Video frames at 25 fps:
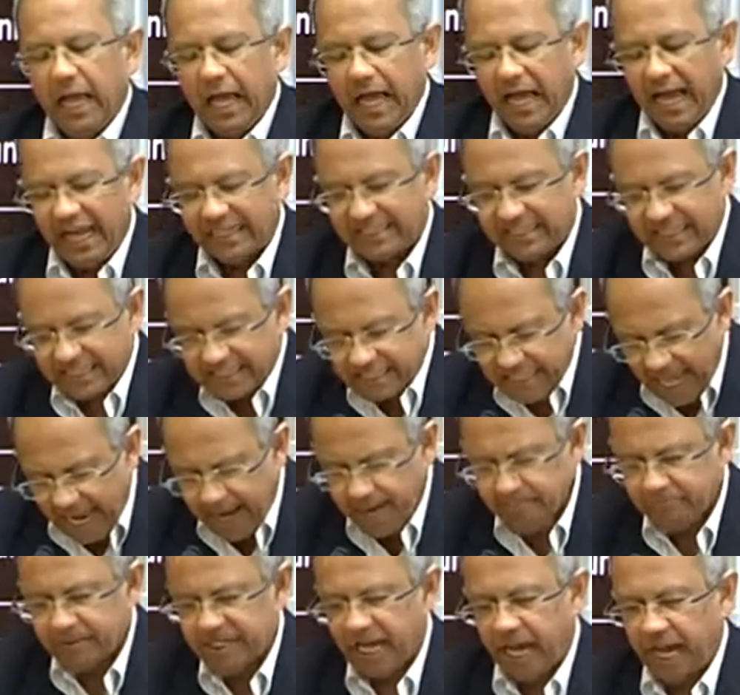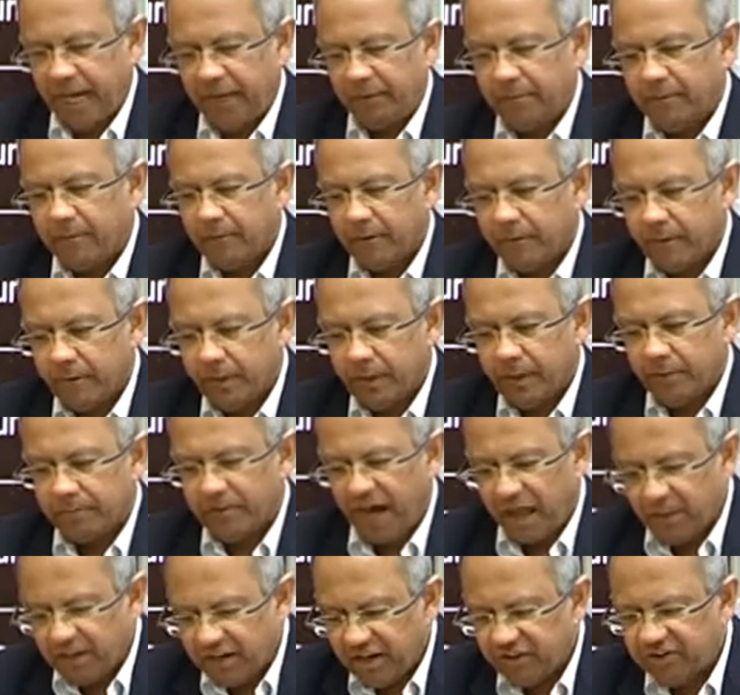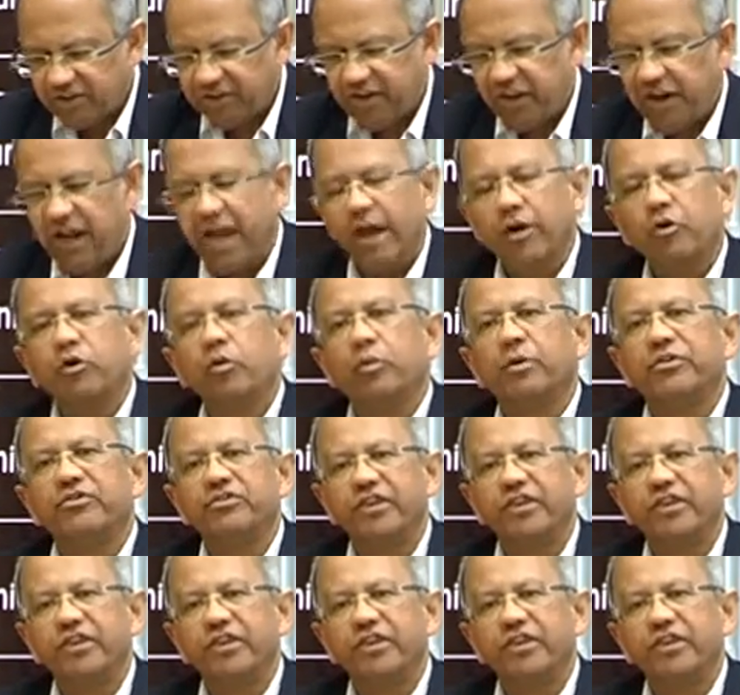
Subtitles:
at the same time, Prime Minister Nehru was